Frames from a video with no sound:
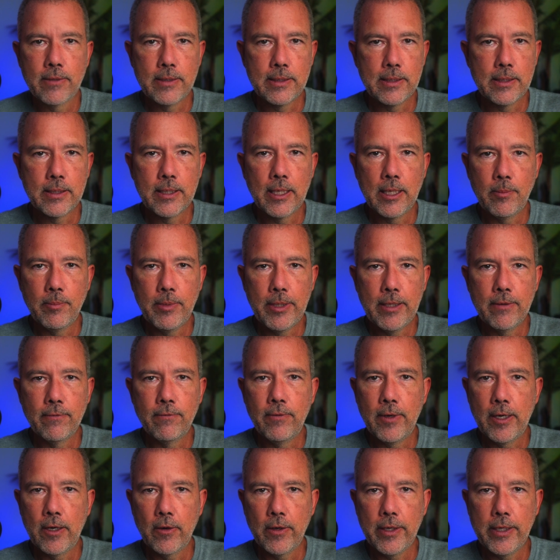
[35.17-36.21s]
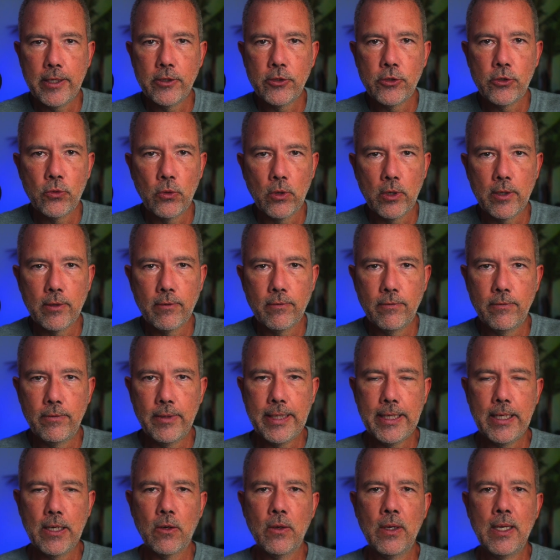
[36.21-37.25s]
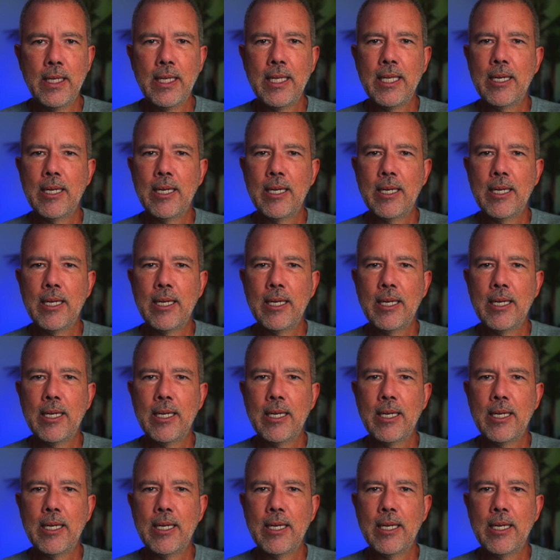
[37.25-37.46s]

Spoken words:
This is going to be a very short video.